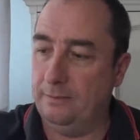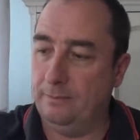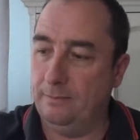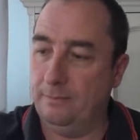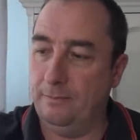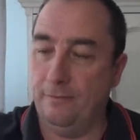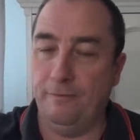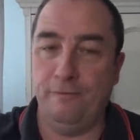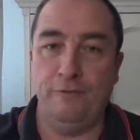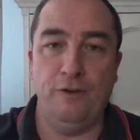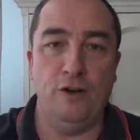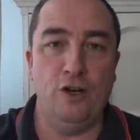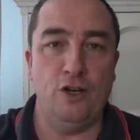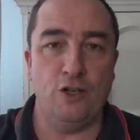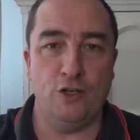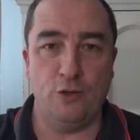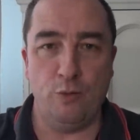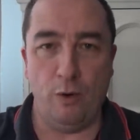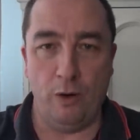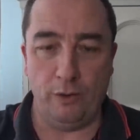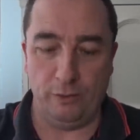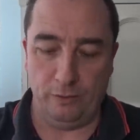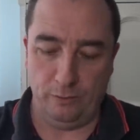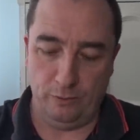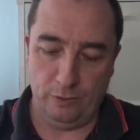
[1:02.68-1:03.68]
First
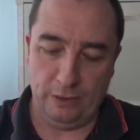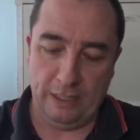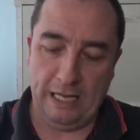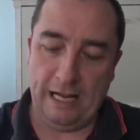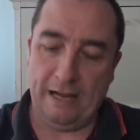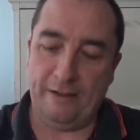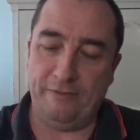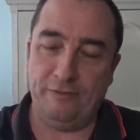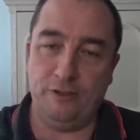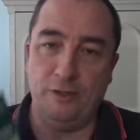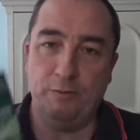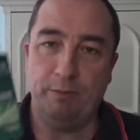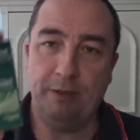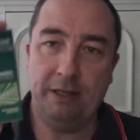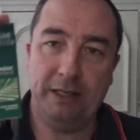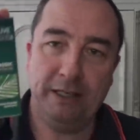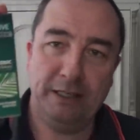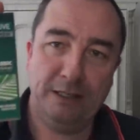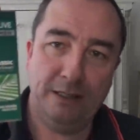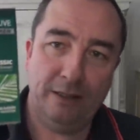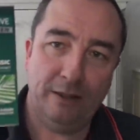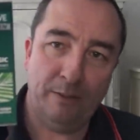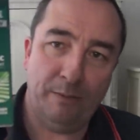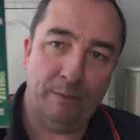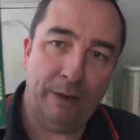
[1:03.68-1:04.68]
one would have to be
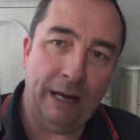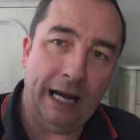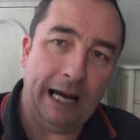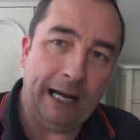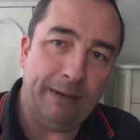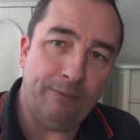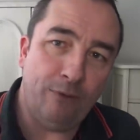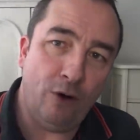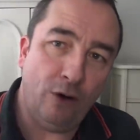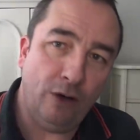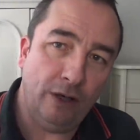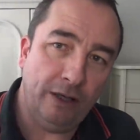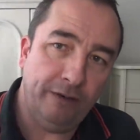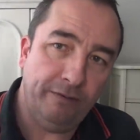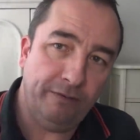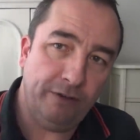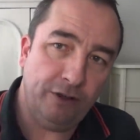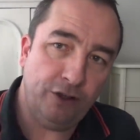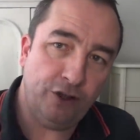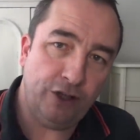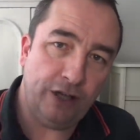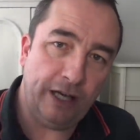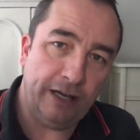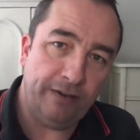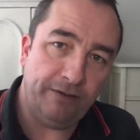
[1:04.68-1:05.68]
the palm olive
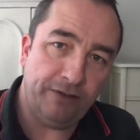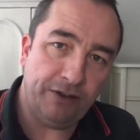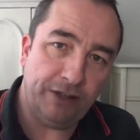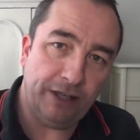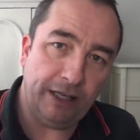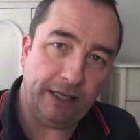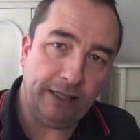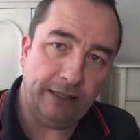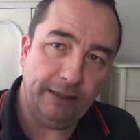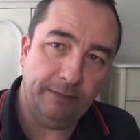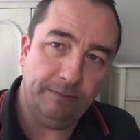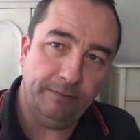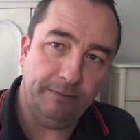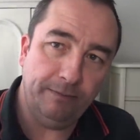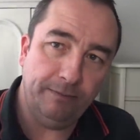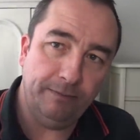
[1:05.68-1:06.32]
shave stick.